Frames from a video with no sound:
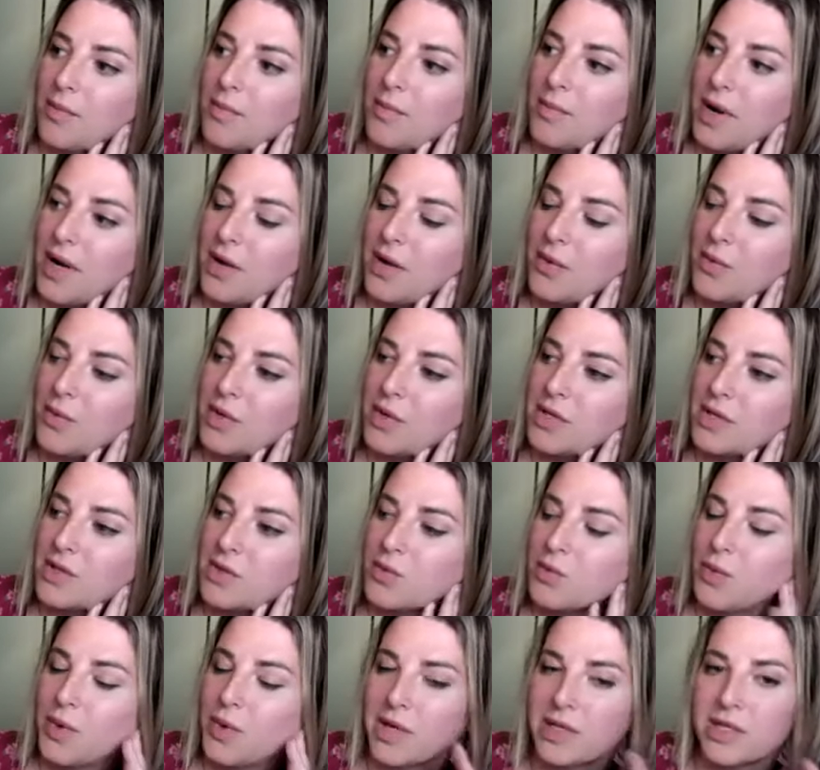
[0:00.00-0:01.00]
but it
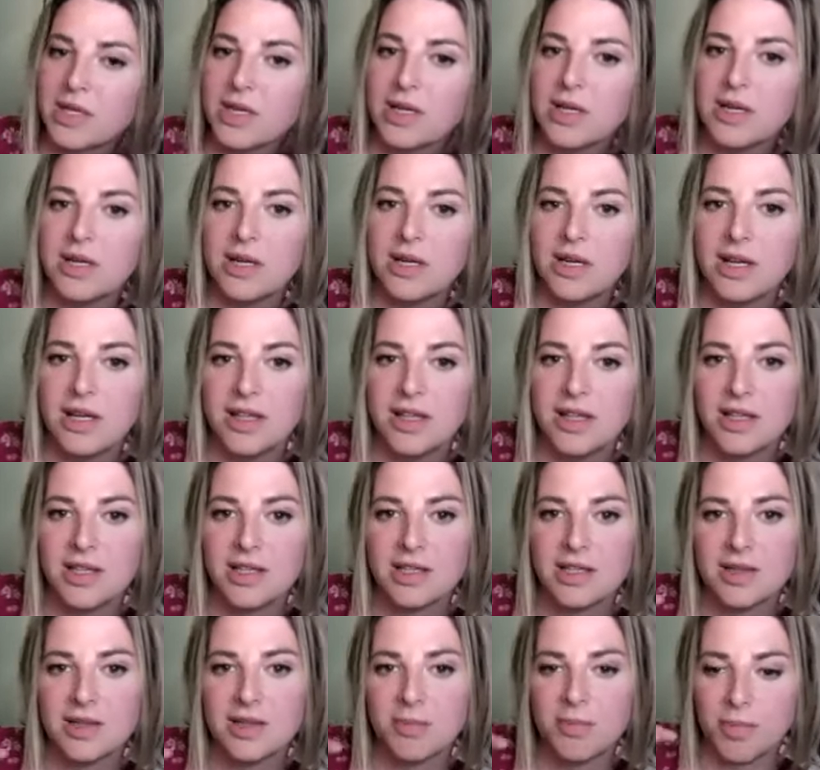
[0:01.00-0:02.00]
was written in
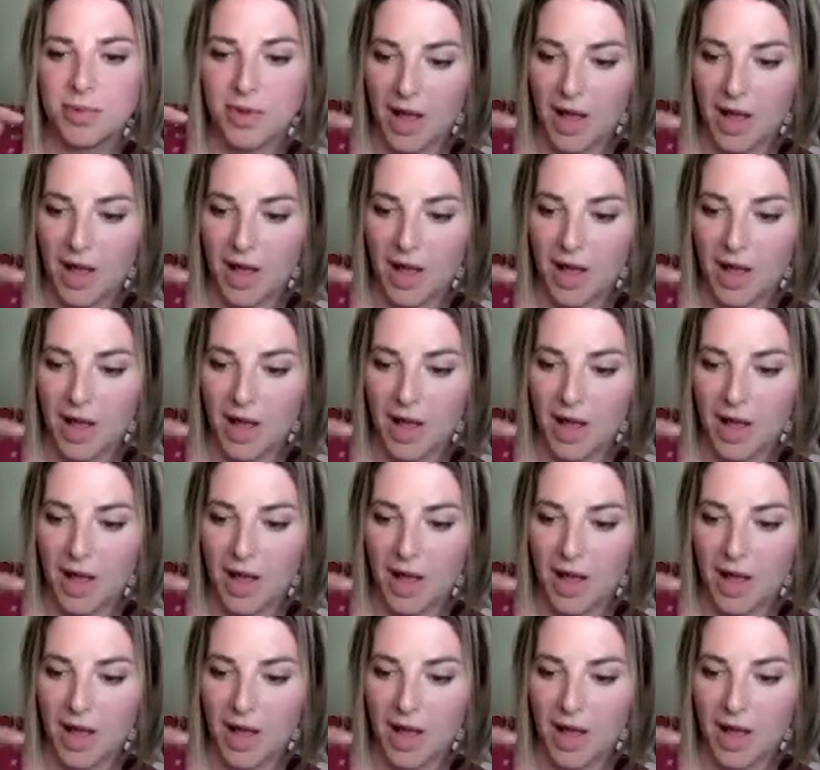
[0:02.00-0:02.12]
these